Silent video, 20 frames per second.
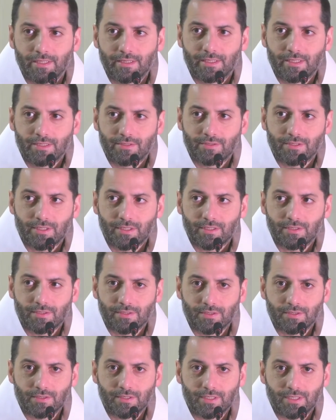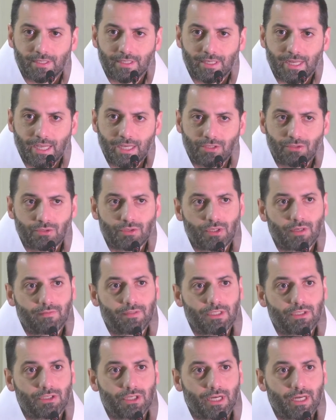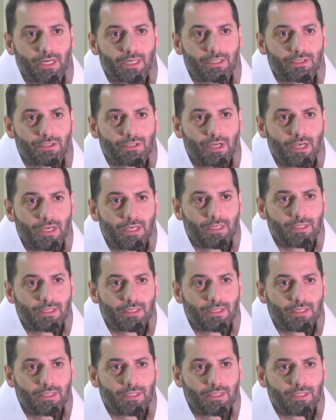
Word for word: This is the nature of the church,